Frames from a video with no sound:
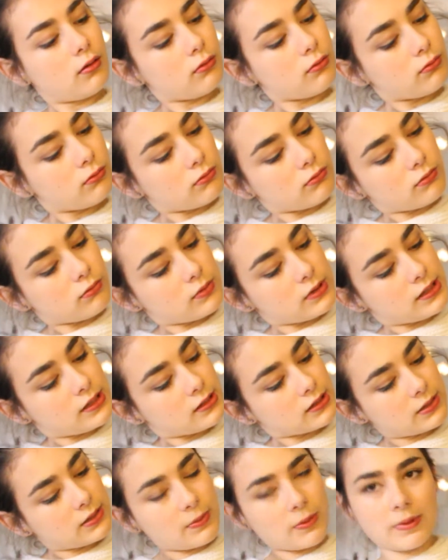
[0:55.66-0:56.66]

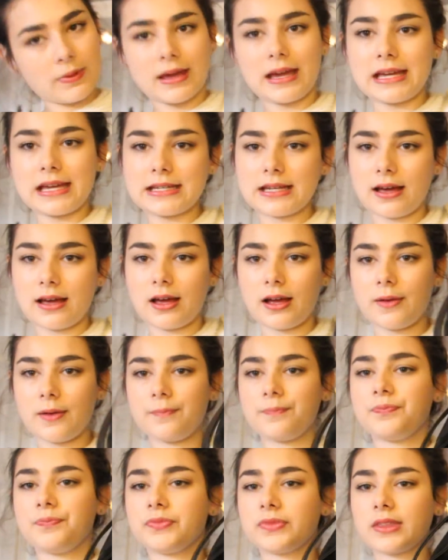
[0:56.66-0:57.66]
Looks a bit
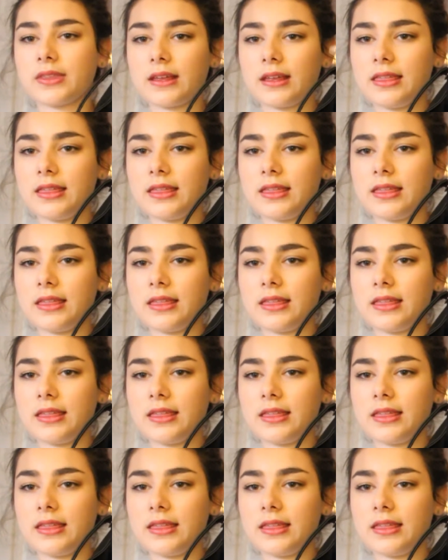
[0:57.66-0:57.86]
weird.